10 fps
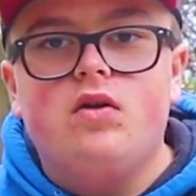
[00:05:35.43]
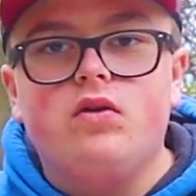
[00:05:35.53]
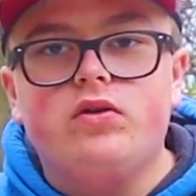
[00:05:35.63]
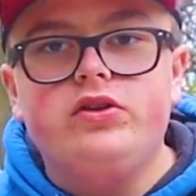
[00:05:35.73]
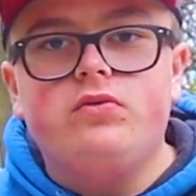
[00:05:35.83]

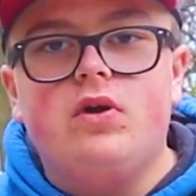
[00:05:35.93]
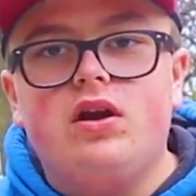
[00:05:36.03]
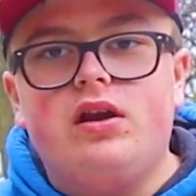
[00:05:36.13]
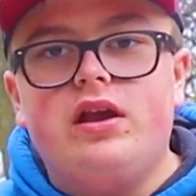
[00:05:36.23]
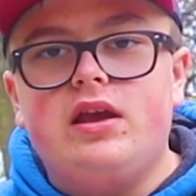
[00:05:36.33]
or you
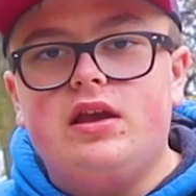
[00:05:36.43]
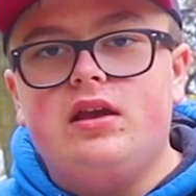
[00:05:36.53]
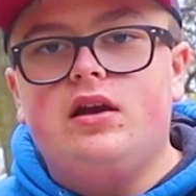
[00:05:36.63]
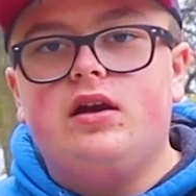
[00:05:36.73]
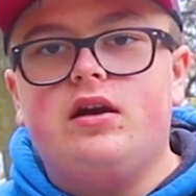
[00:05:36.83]
want
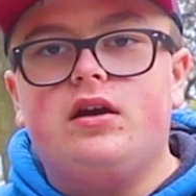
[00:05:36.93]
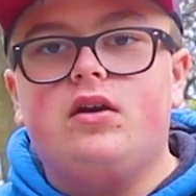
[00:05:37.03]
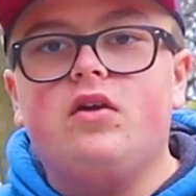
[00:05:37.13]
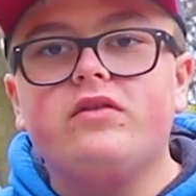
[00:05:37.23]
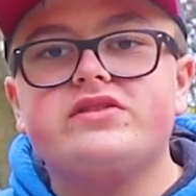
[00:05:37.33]
a
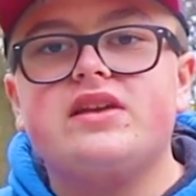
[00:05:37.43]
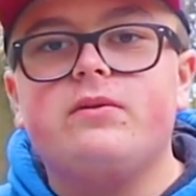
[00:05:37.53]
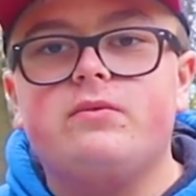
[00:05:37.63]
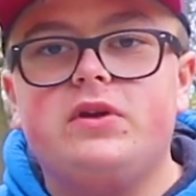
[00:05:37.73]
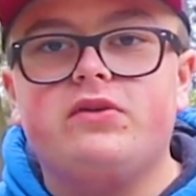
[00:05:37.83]

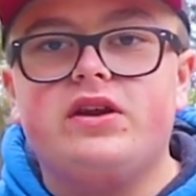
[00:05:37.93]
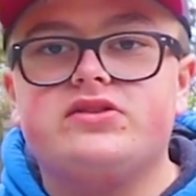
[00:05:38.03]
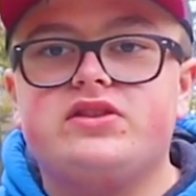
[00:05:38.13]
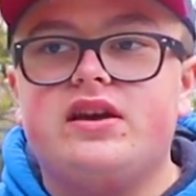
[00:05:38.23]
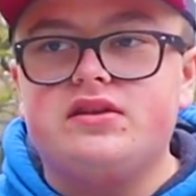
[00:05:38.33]
overstable
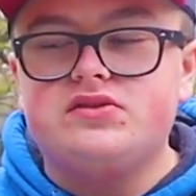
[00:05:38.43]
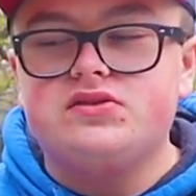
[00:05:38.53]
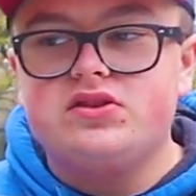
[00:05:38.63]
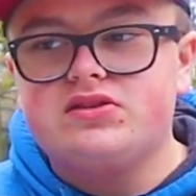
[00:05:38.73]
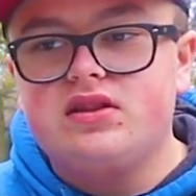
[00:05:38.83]
mid-range that is
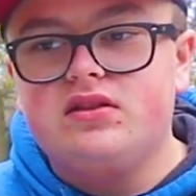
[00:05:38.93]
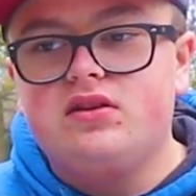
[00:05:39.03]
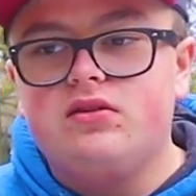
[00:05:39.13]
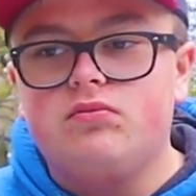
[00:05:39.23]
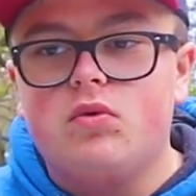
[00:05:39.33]
just a
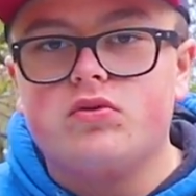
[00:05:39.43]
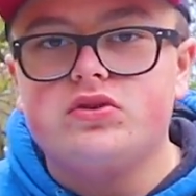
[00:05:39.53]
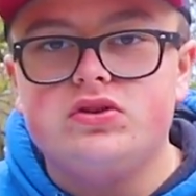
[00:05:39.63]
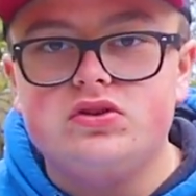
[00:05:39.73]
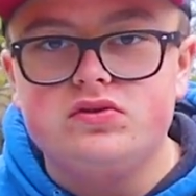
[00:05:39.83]
little more
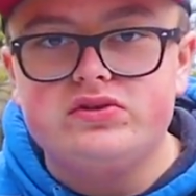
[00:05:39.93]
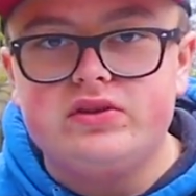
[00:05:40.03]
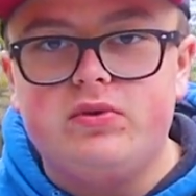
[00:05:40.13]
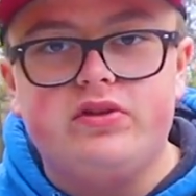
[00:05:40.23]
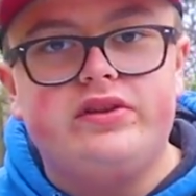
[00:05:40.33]

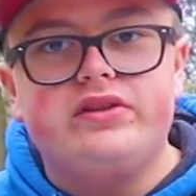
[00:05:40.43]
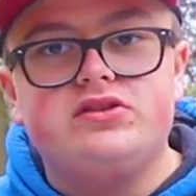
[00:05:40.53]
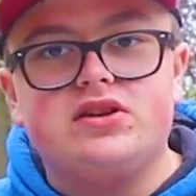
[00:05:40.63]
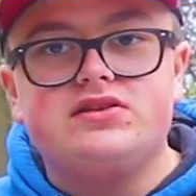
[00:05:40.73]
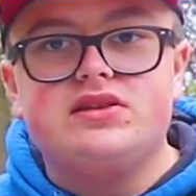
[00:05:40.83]
usable than the
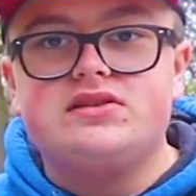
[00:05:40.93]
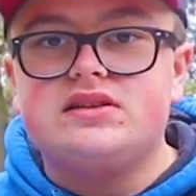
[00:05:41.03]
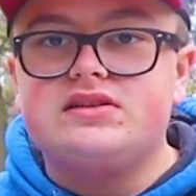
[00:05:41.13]
Justice,